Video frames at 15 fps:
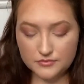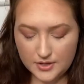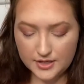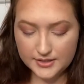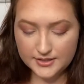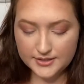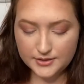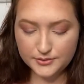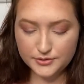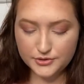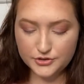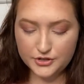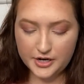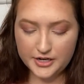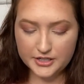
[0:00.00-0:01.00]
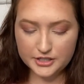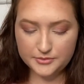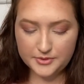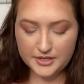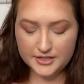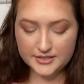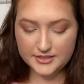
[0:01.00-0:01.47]
It's so strange
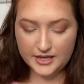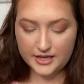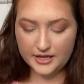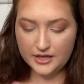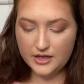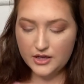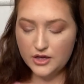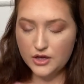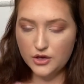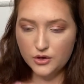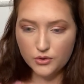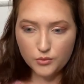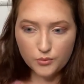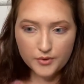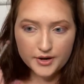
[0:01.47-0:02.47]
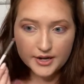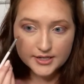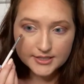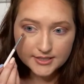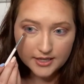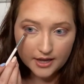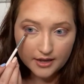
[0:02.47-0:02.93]
because like what I
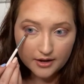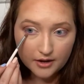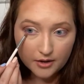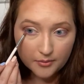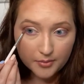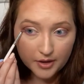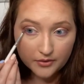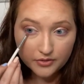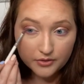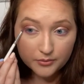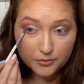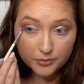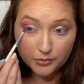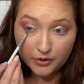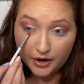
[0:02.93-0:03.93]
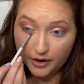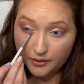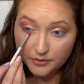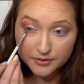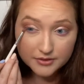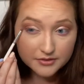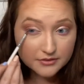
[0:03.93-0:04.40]
said about the
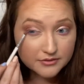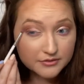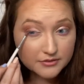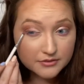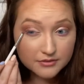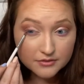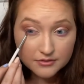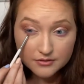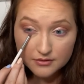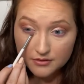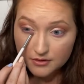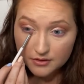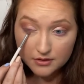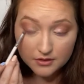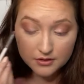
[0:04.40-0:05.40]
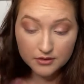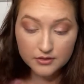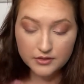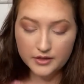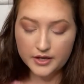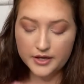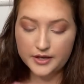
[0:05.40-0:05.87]
brown,
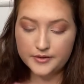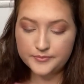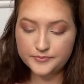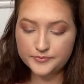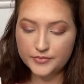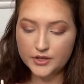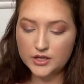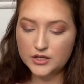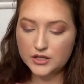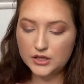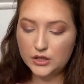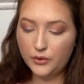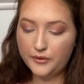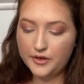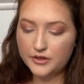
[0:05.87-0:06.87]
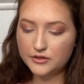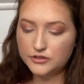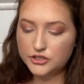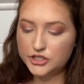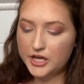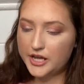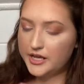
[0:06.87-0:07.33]
the Loyal
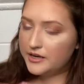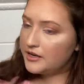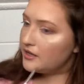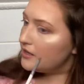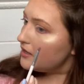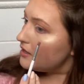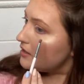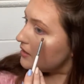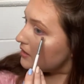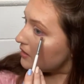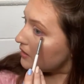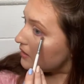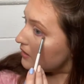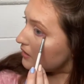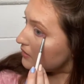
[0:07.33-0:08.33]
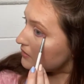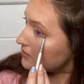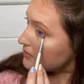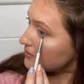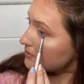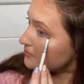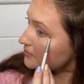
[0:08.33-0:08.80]
shade,
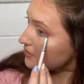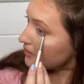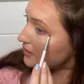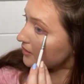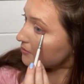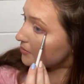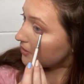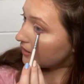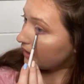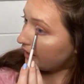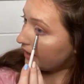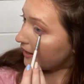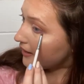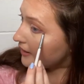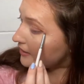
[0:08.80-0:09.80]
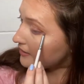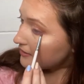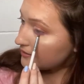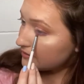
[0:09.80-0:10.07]
doesn't really apply